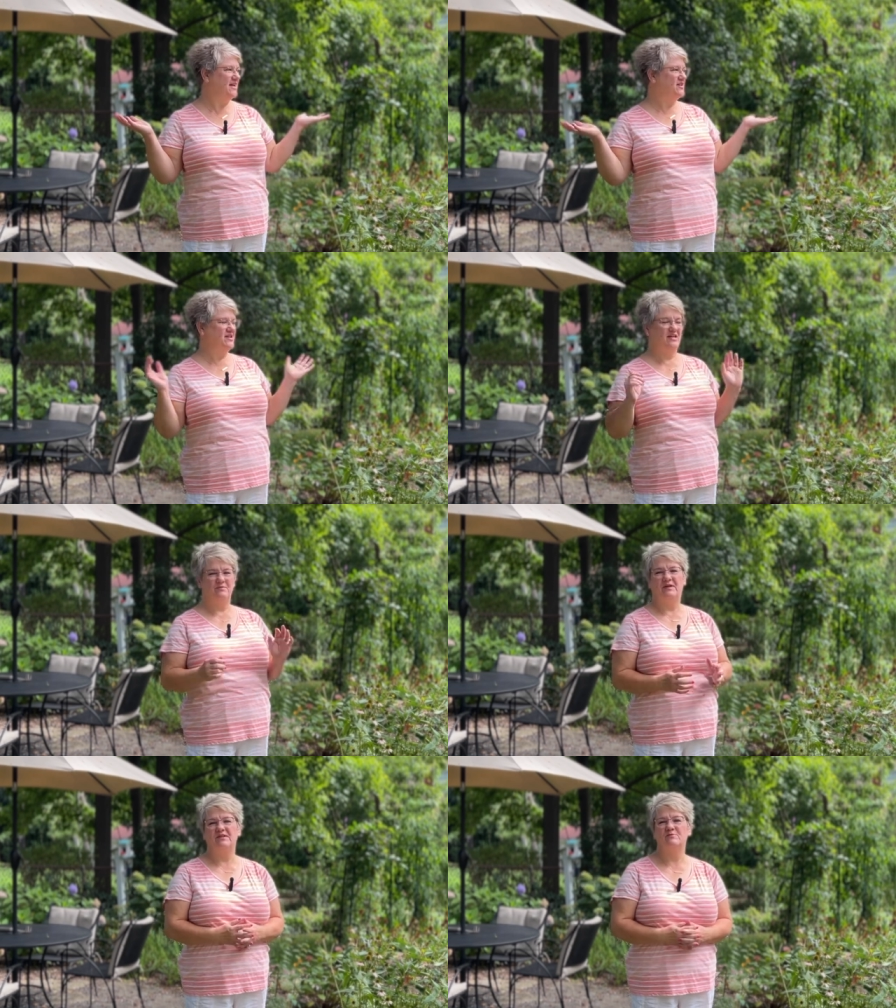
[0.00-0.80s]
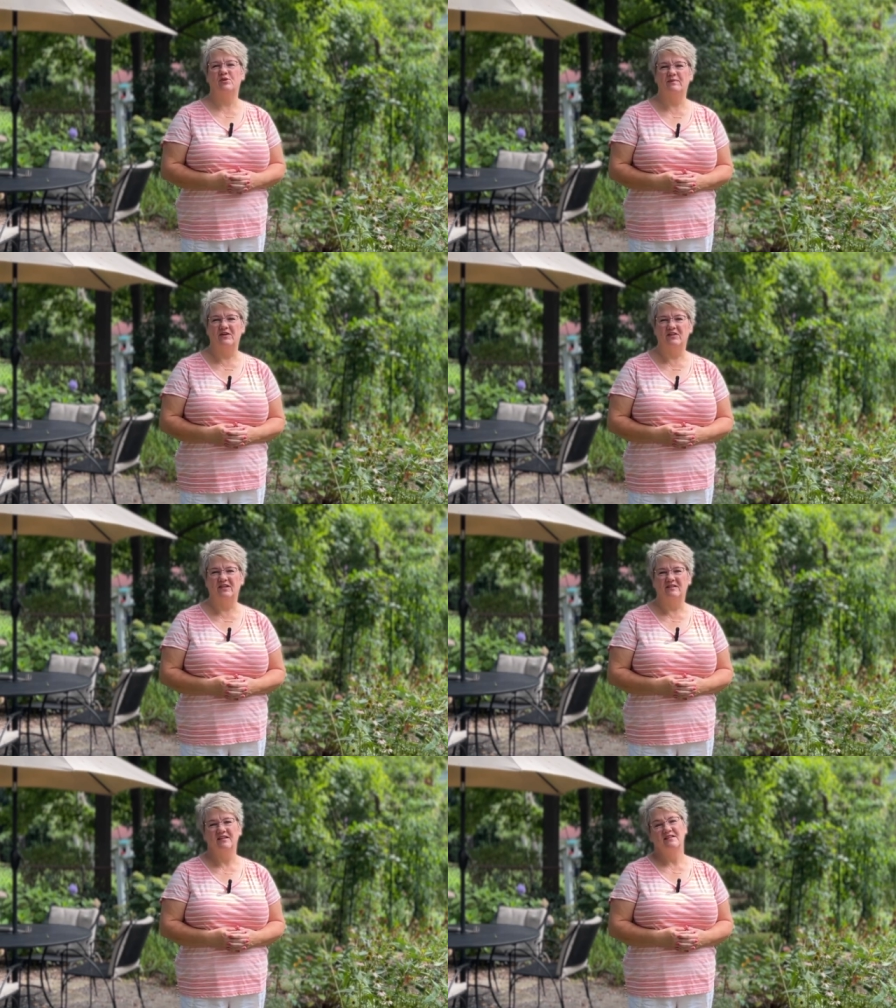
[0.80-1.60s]
here in Baltimore,
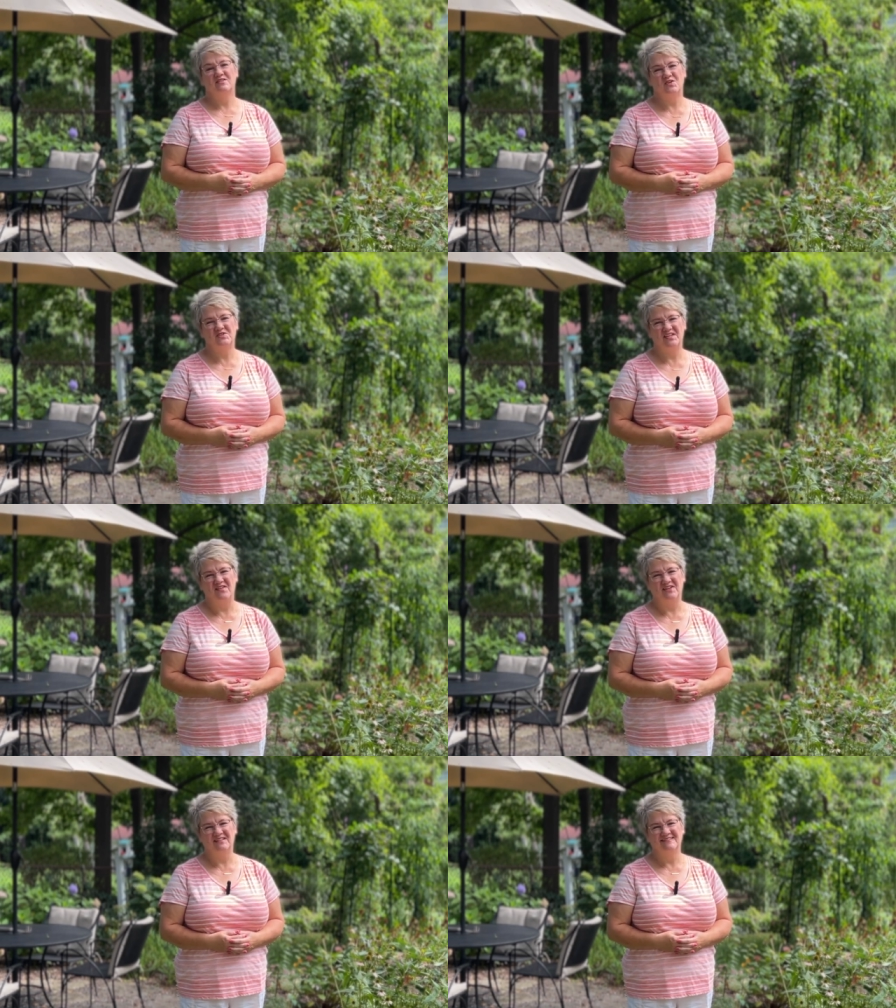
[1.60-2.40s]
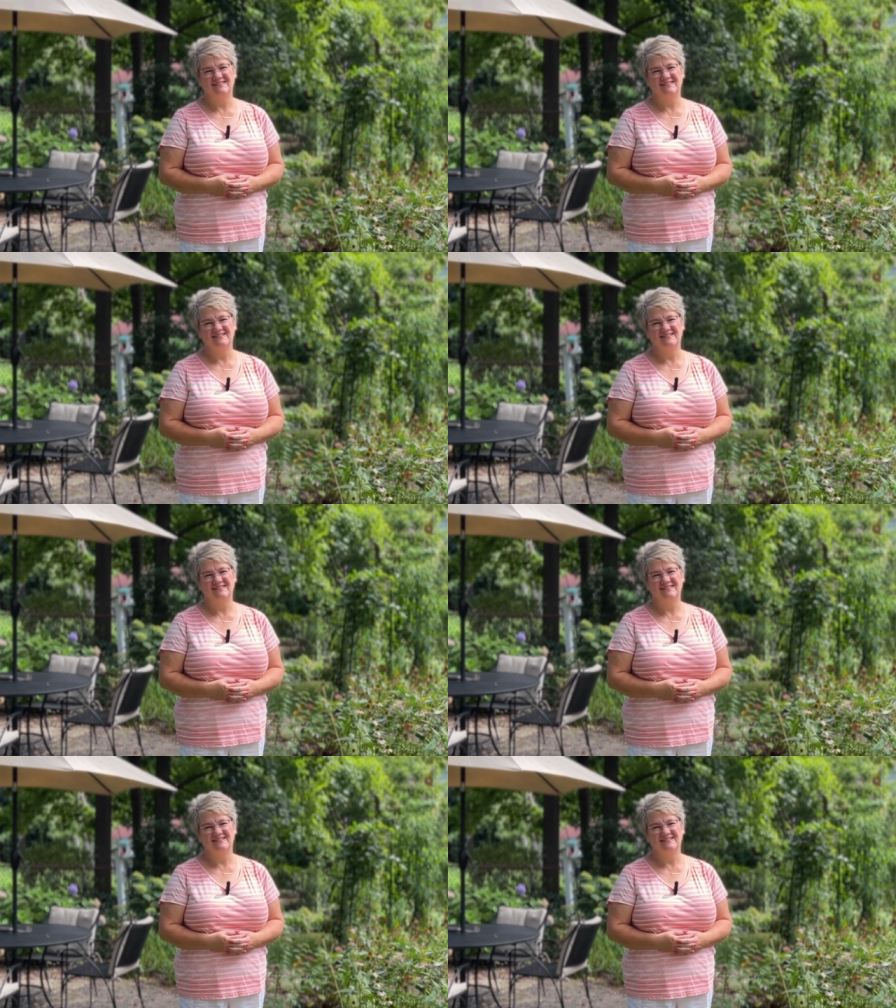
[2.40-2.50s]
Maryland, Zone 7.